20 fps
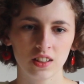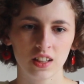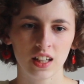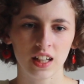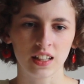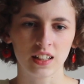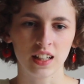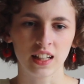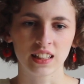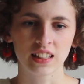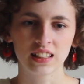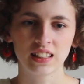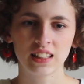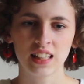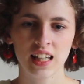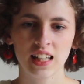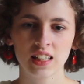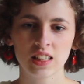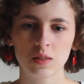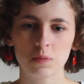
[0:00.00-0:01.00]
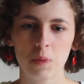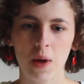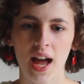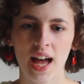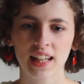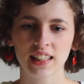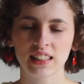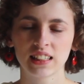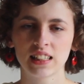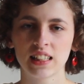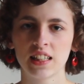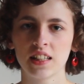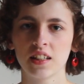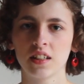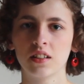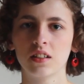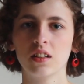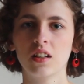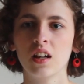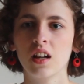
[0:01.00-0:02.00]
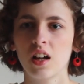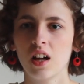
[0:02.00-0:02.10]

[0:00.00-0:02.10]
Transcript: it extends past the